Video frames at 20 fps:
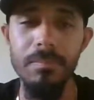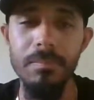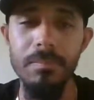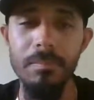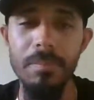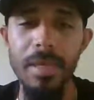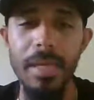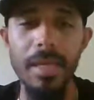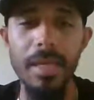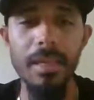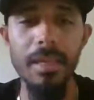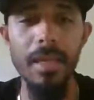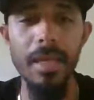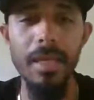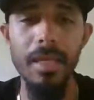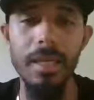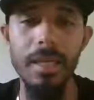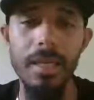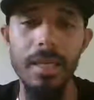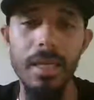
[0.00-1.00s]
pick like
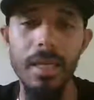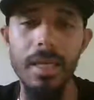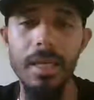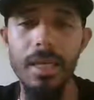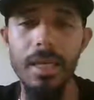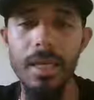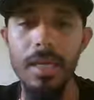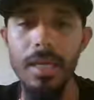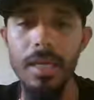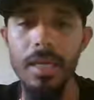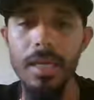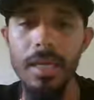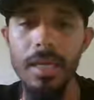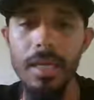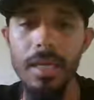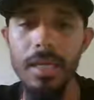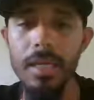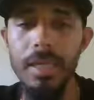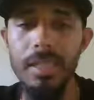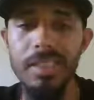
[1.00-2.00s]

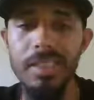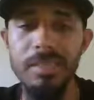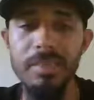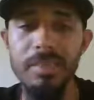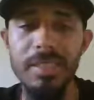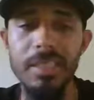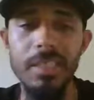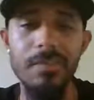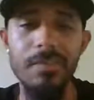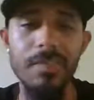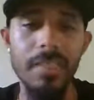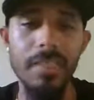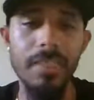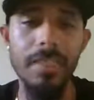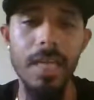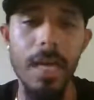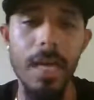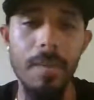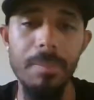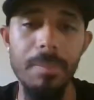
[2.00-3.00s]
a specific
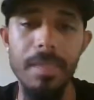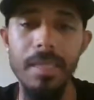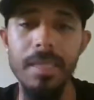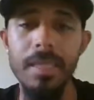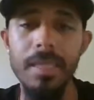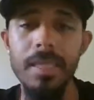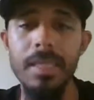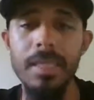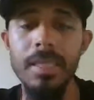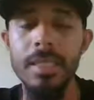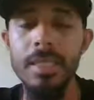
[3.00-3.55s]
topic,